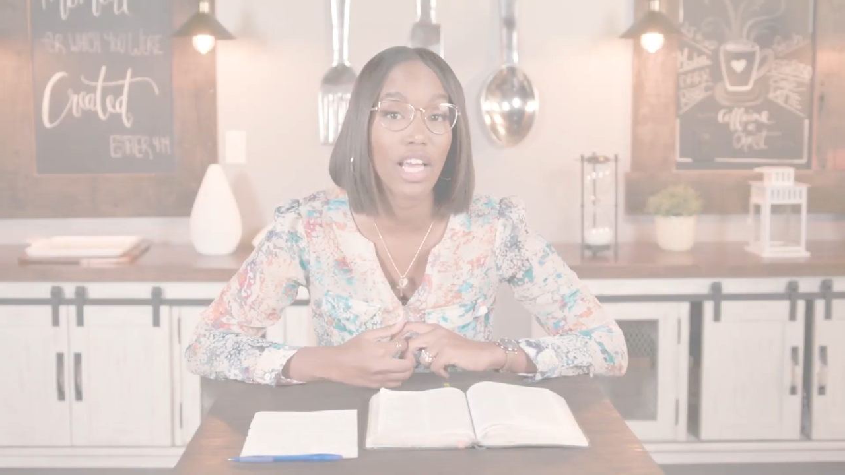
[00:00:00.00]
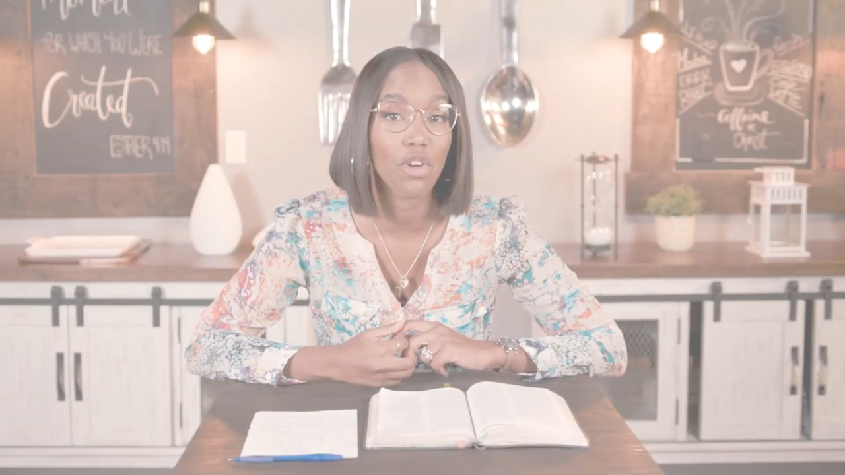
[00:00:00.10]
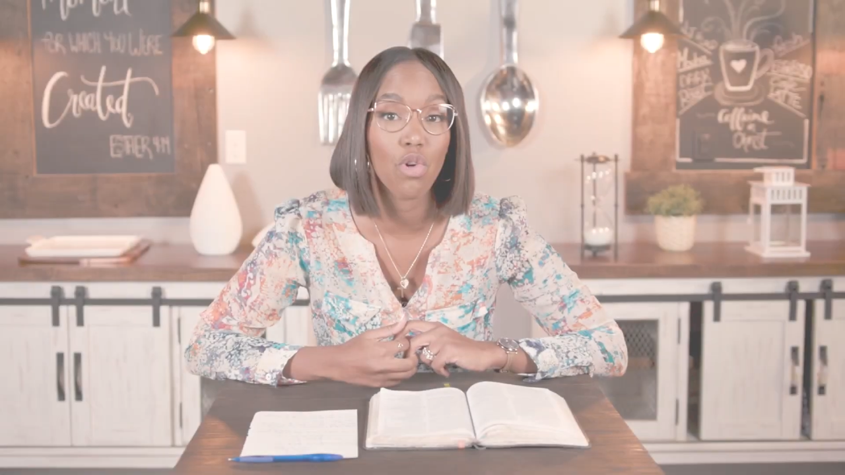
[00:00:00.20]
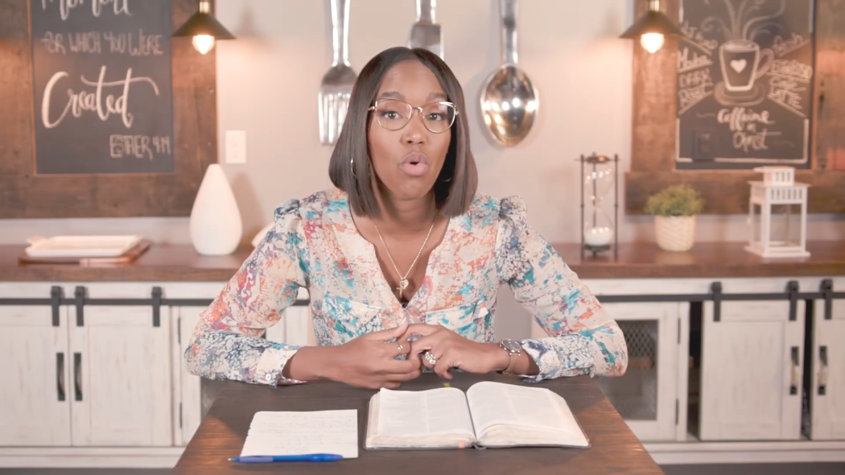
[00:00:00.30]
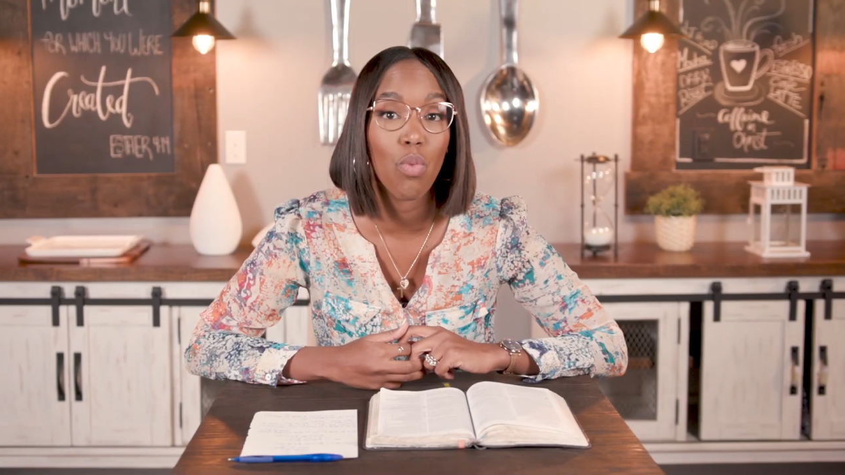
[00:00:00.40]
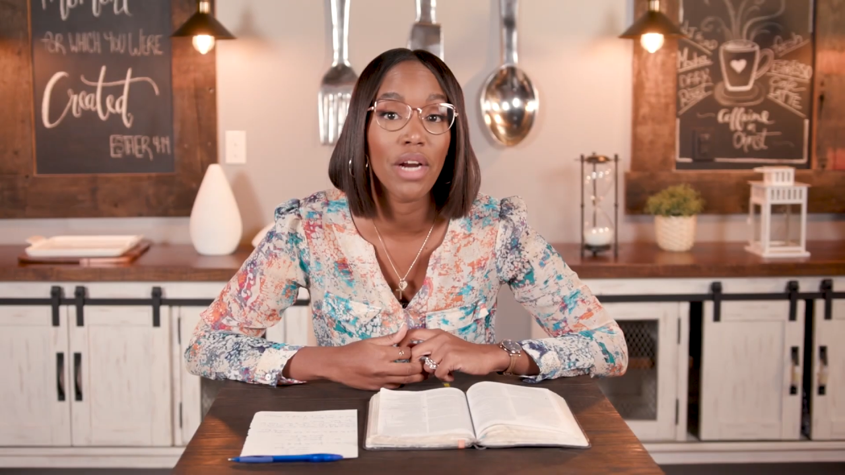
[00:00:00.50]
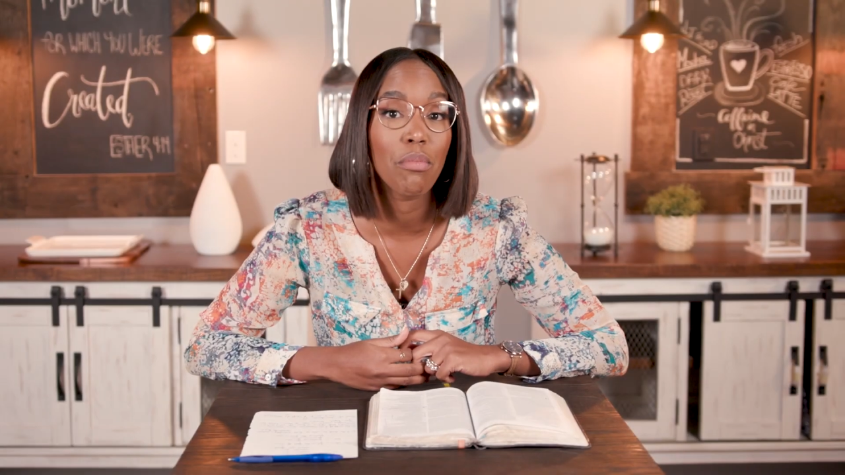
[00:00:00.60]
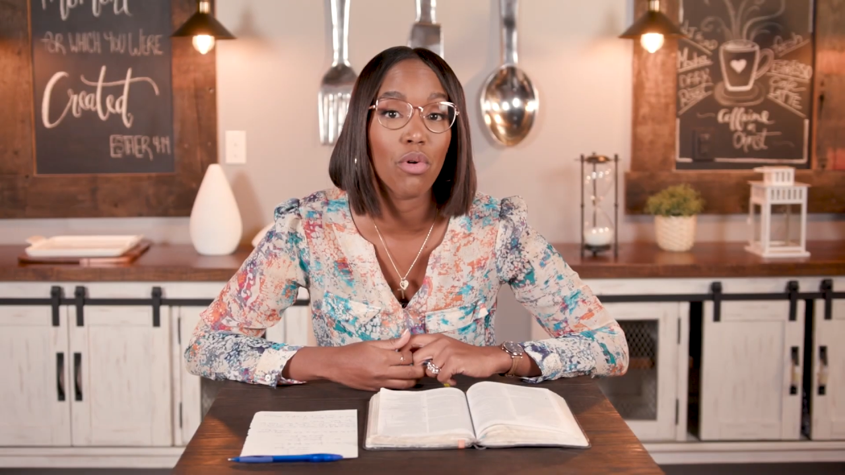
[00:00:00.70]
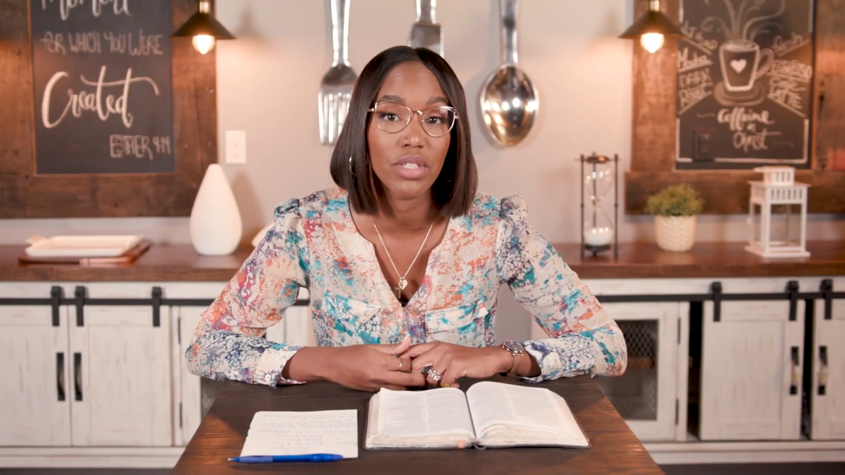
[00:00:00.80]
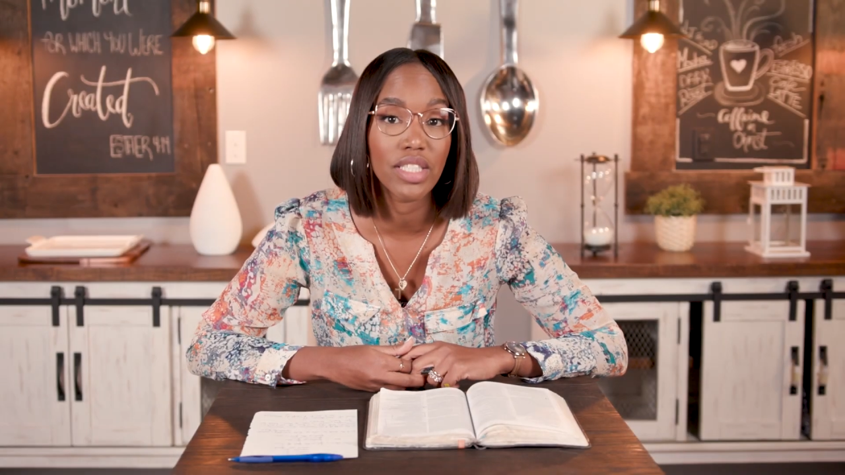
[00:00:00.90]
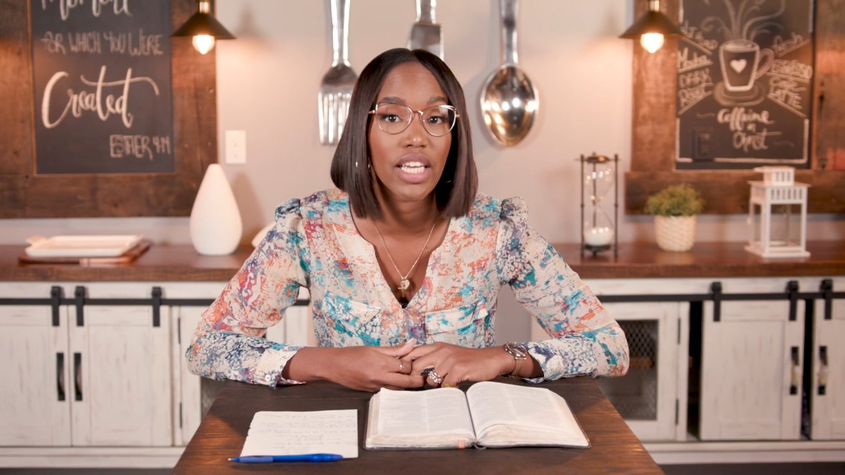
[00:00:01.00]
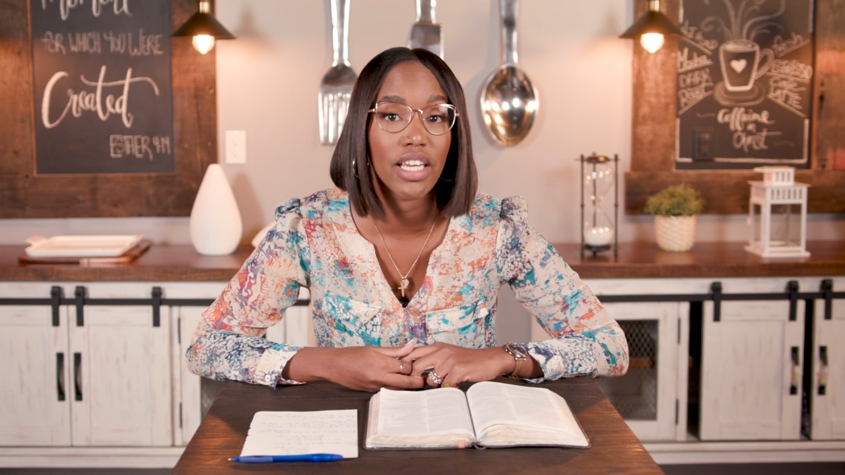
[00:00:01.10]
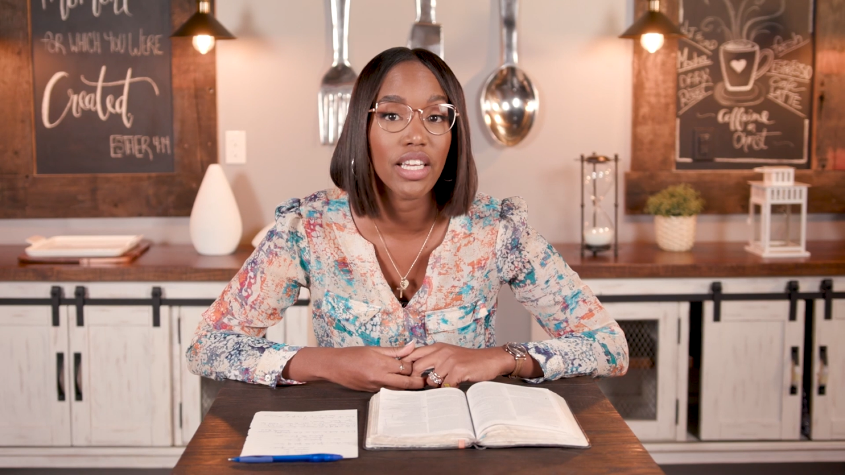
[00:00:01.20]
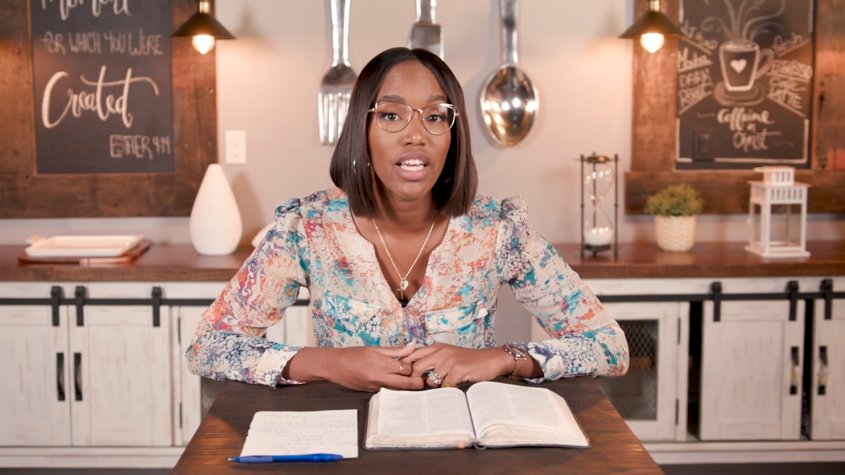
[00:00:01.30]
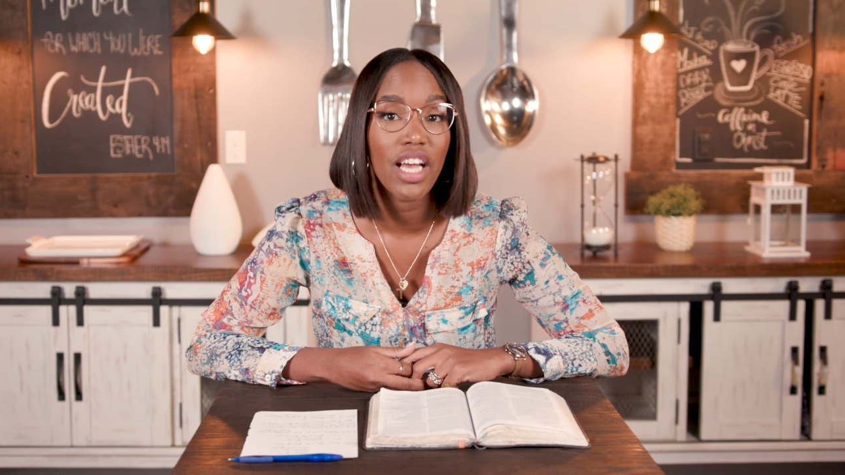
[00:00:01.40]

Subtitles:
can go one more day.